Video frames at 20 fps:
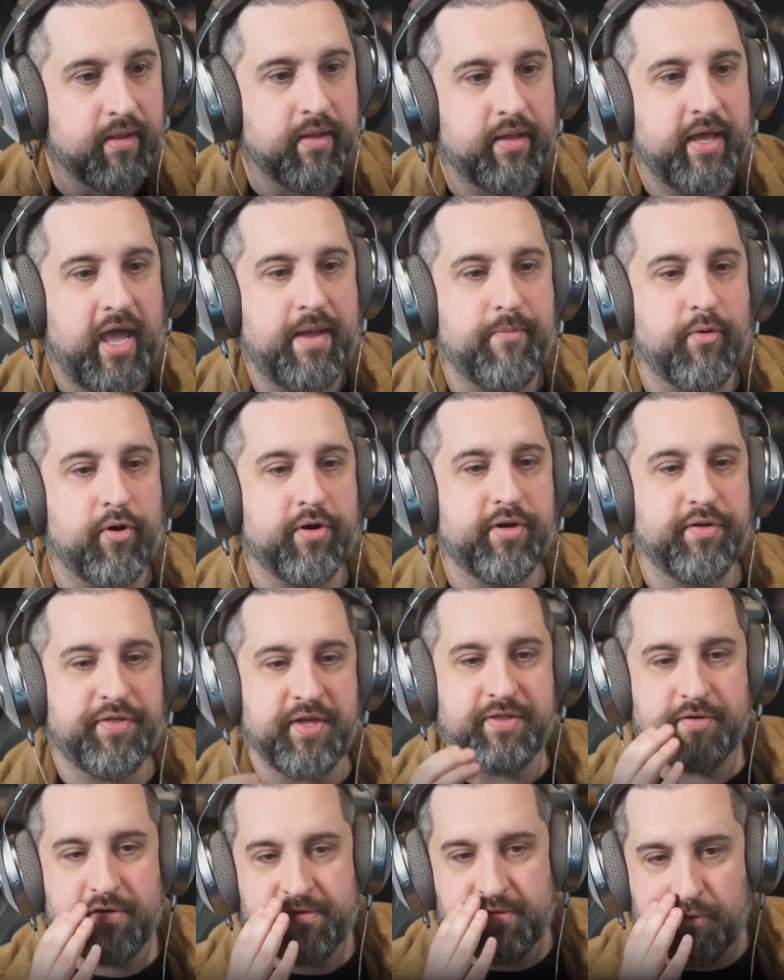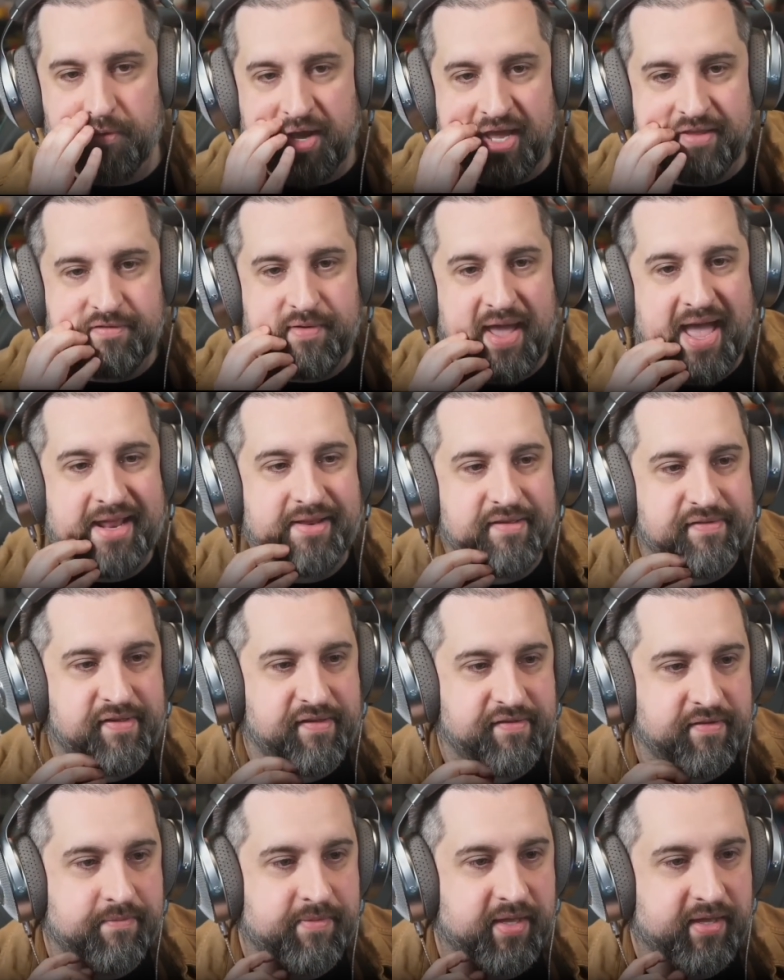Hey, Mort, do you think there is a way to add a
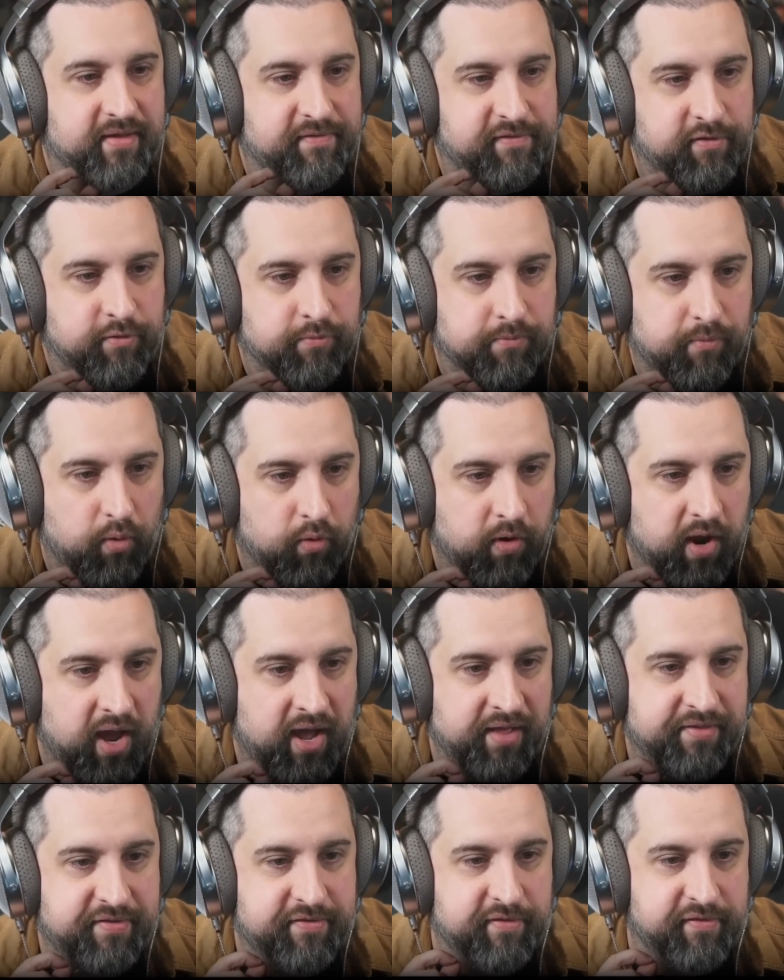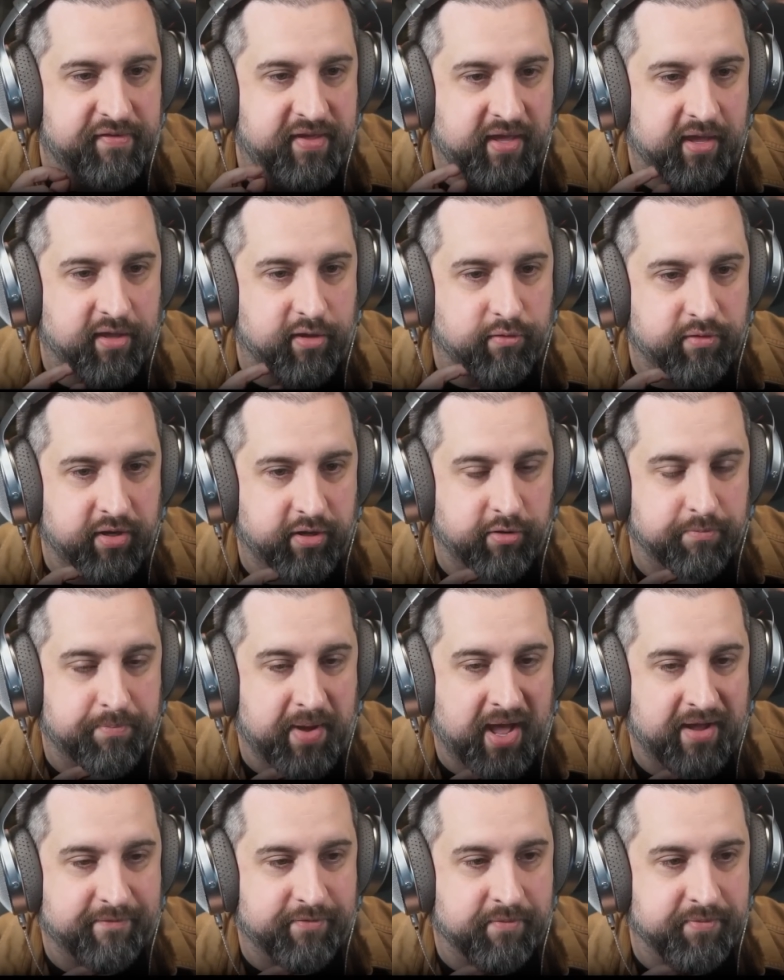system that gives you more odds to see a unit you
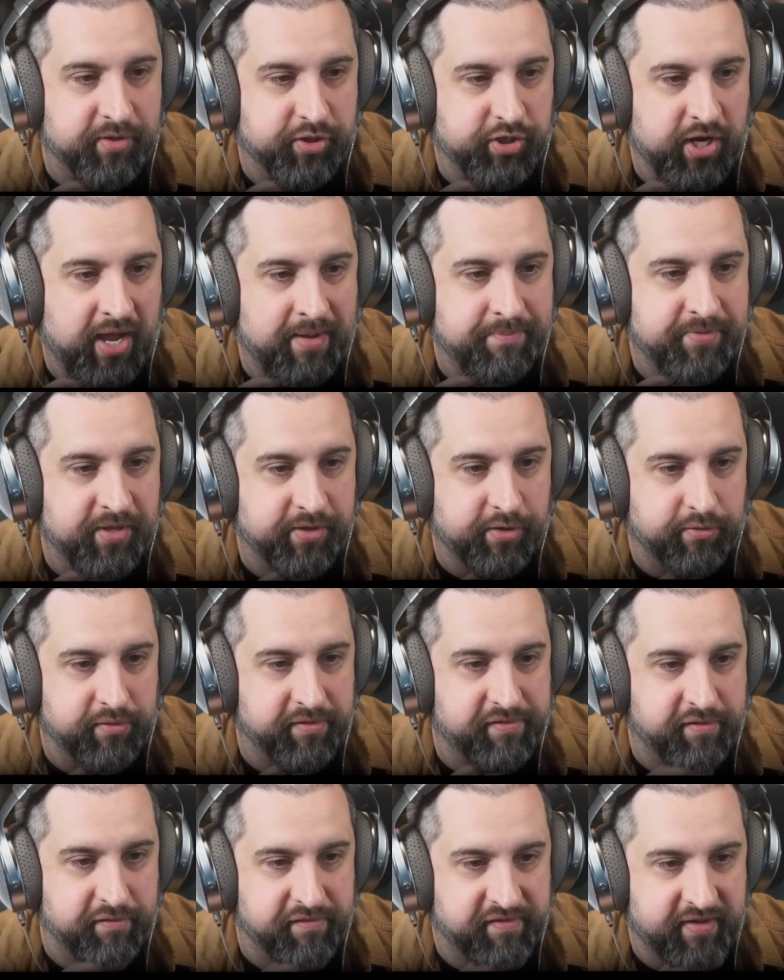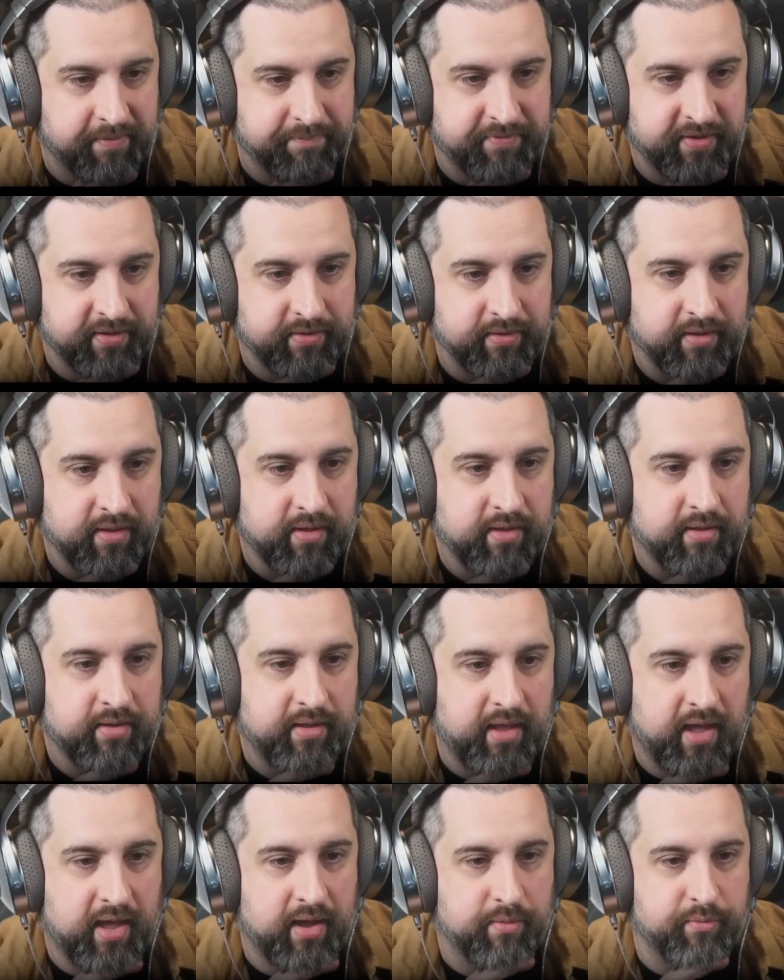bought from the shop than units you skipped it?
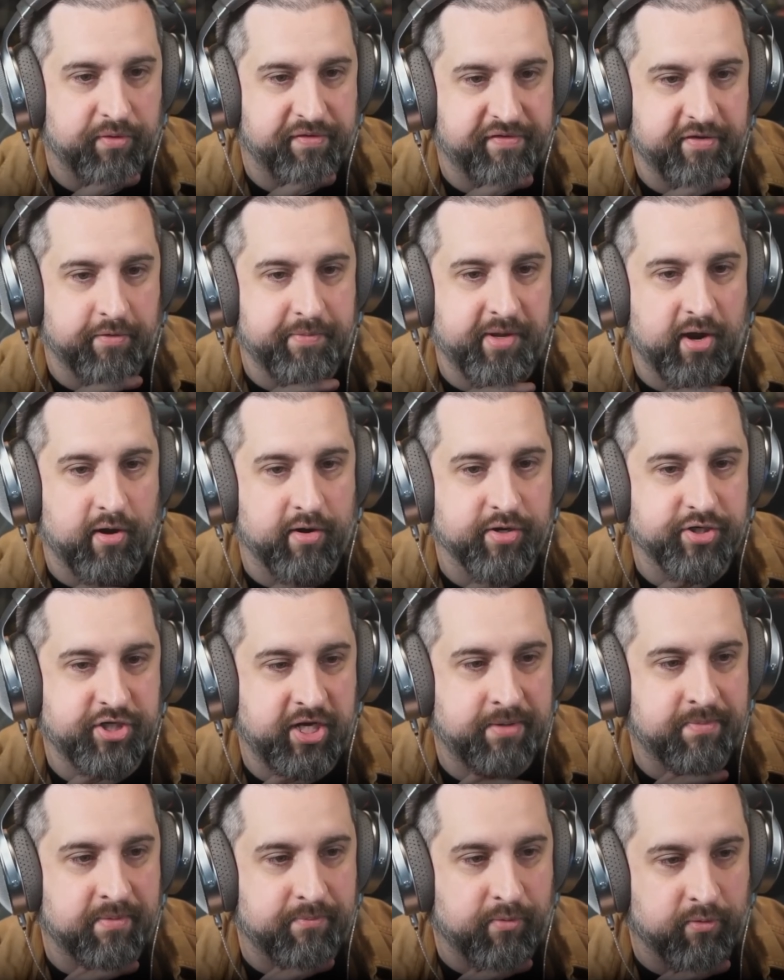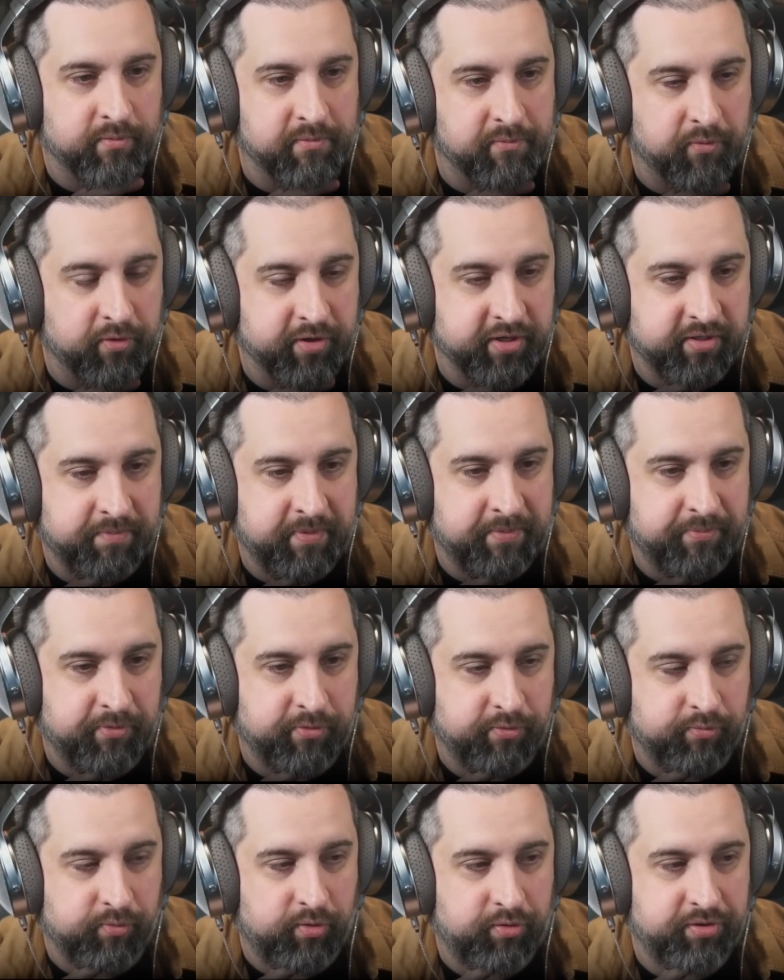Will still be RNG, but more rewarding to people
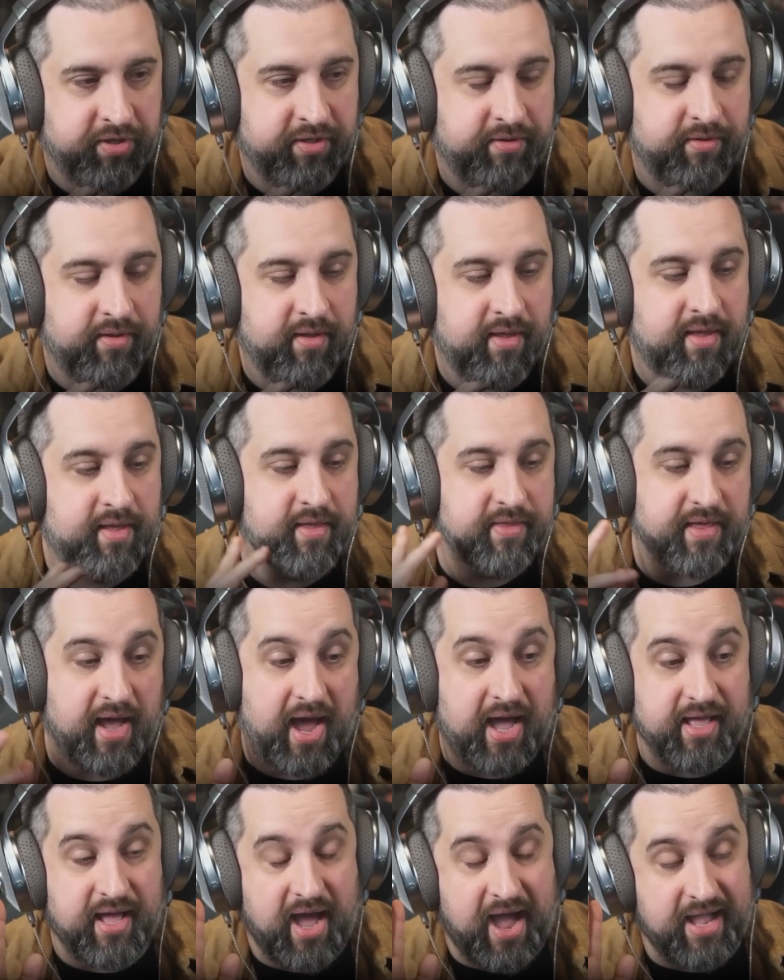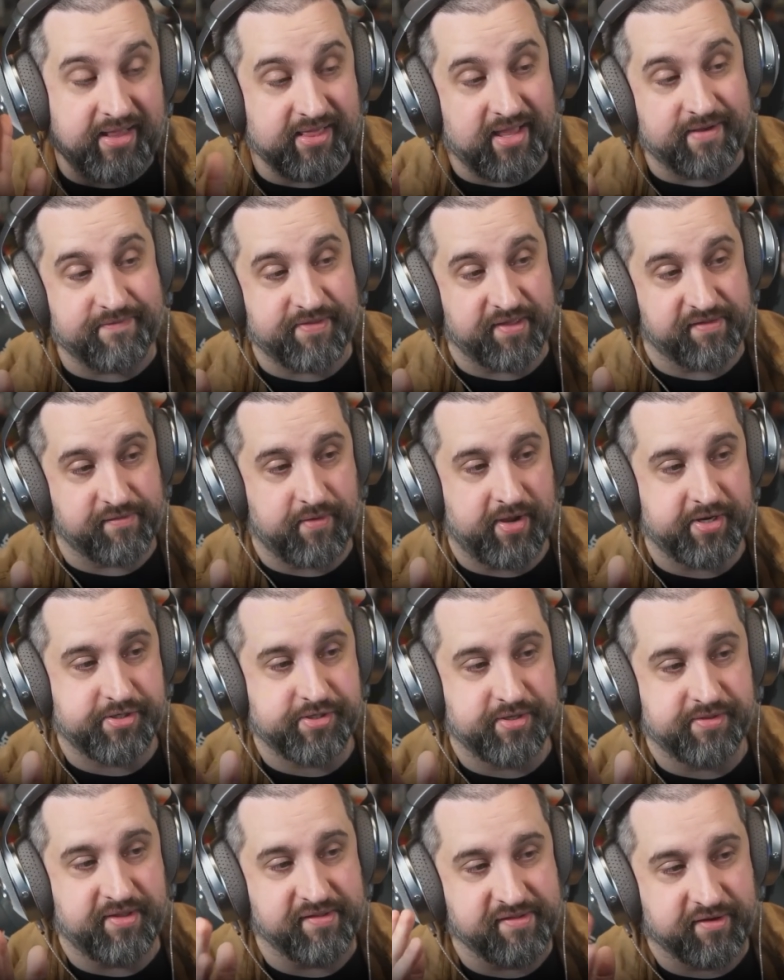who rolled it. I love this
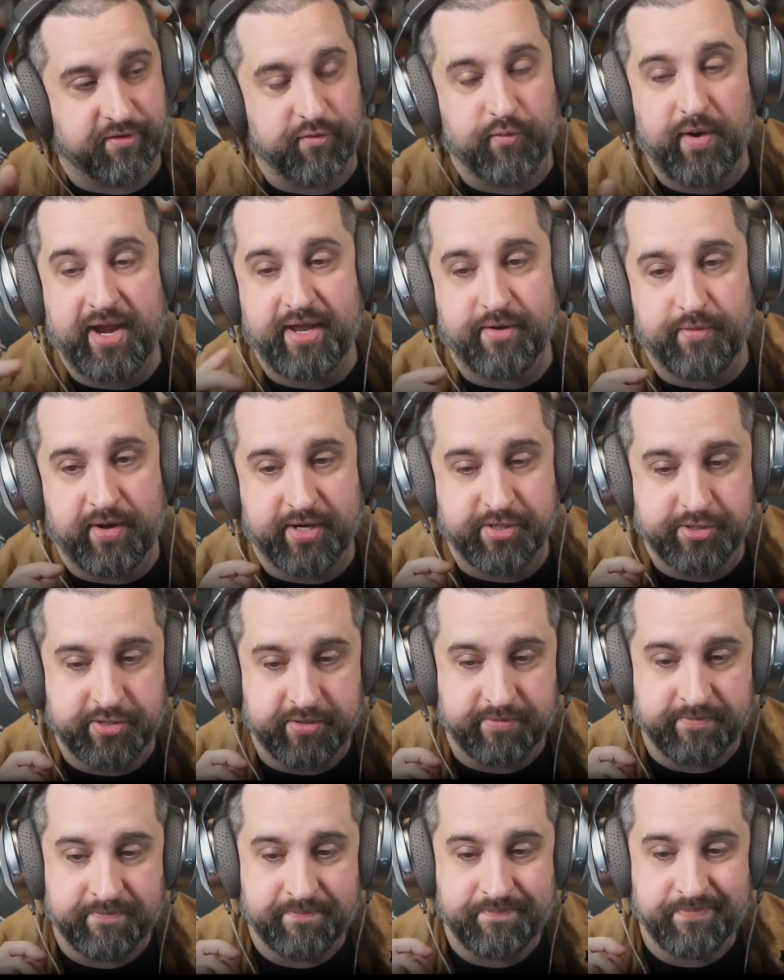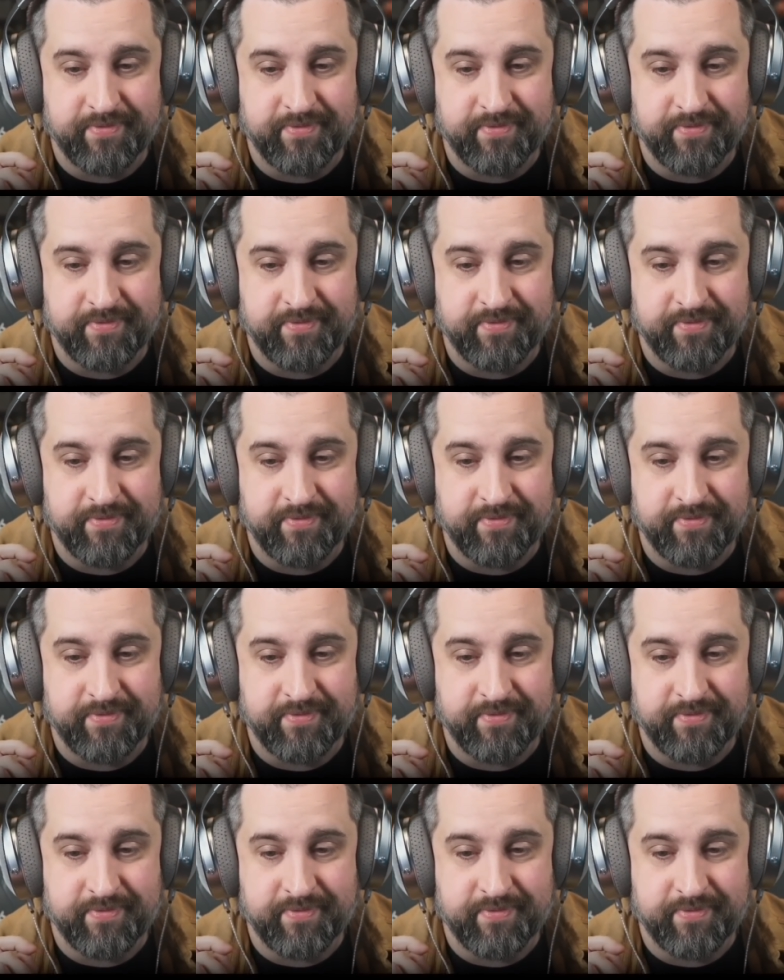question. This is a great question.